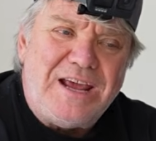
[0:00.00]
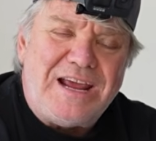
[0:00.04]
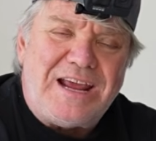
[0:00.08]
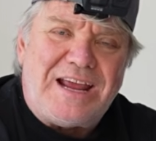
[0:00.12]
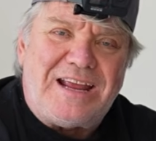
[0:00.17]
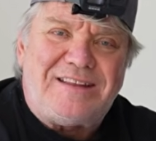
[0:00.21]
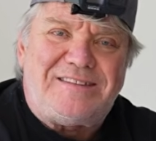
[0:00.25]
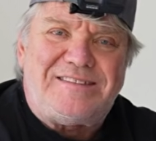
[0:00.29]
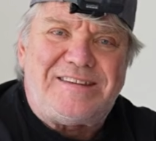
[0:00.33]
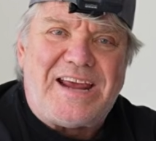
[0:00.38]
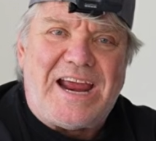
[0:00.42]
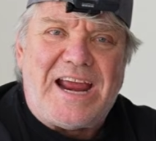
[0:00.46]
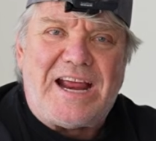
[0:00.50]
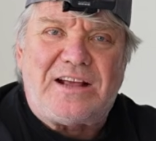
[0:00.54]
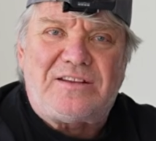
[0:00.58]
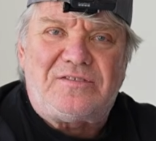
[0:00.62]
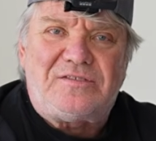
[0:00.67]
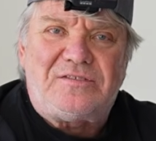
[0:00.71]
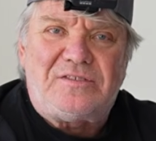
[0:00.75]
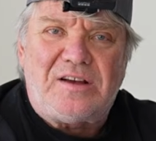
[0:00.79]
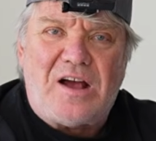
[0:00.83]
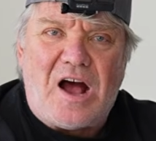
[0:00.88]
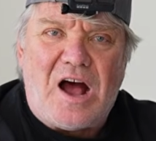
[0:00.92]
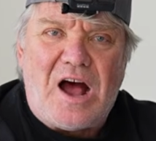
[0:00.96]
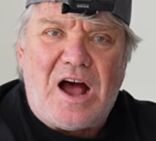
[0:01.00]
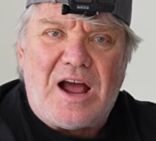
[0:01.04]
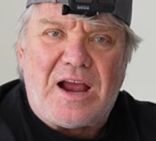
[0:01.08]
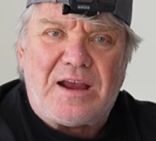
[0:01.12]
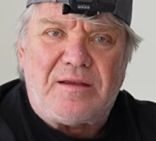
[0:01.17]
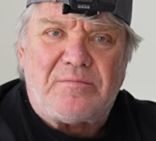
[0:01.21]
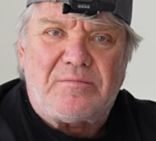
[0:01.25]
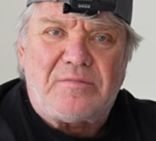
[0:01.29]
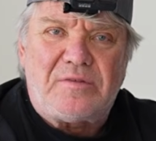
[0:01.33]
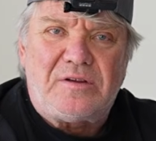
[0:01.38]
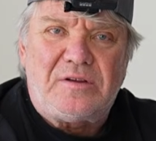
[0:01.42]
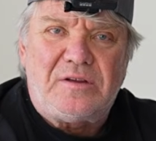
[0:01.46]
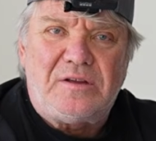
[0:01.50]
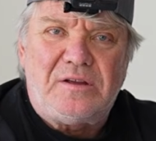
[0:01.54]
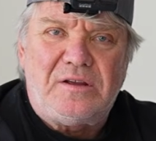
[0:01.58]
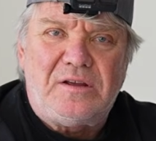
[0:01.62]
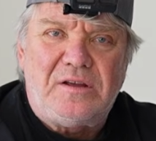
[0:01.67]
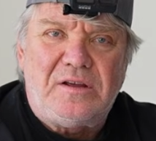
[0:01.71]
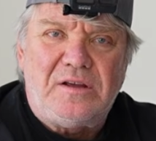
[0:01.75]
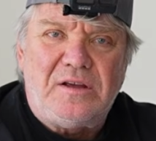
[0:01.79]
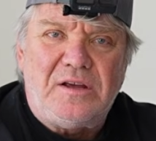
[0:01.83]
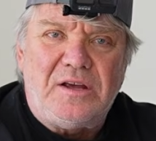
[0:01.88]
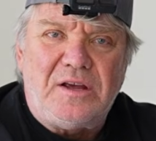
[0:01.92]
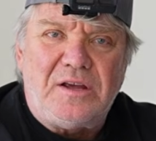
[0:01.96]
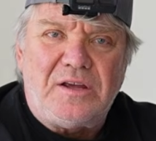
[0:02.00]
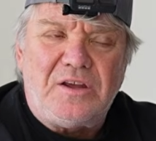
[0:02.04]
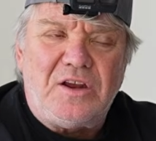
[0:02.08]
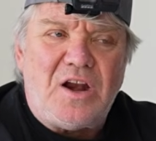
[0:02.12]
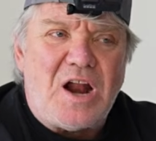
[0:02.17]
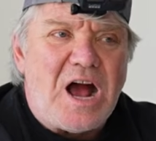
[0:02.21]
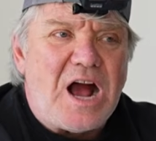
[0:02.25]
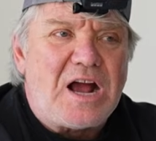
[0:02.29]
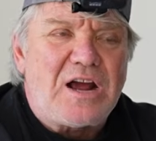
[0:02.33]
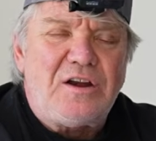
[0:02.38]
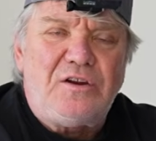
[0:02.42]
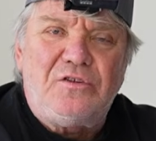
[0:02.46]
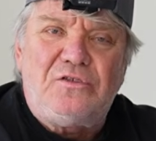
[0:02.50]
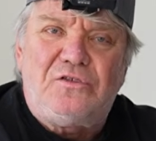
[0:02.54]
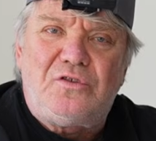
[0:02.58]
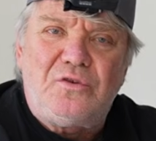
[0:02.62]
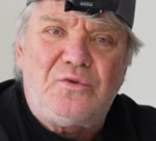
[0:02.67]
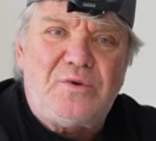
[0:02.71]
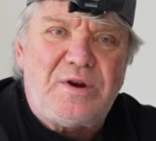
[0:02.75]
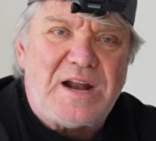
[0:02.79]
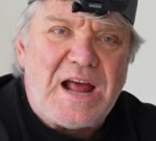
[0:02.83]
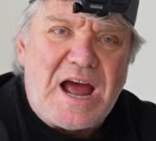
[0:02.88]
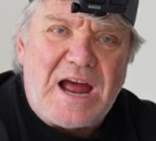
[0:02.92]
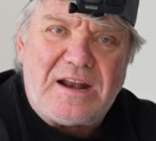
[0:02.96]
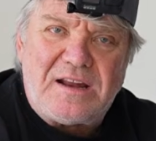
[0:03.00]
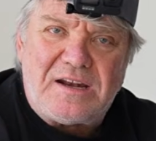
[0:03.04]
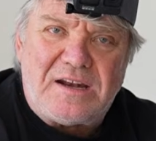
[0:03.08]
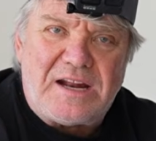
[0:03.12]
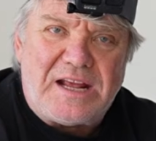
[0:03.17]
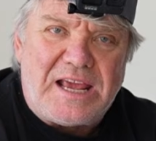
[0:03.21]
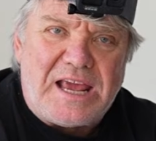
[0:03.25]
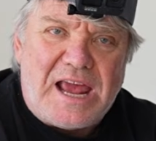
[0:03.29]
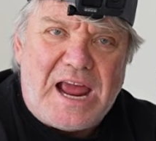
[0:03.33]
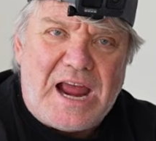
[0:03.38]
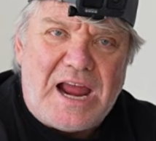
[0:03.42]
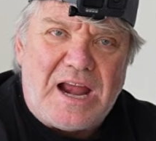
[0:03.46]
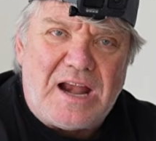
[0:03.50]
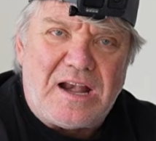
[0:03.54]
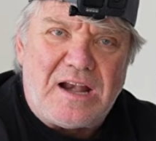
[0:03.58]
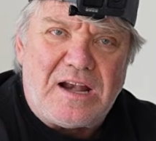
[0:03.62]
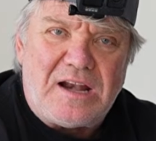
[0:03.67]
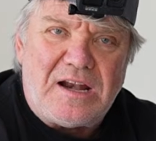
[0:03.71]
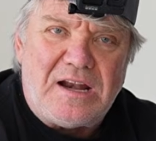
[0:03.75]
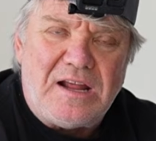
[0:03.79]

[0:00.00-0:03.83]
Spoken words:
It takes time. You're not going to do it out of the gate.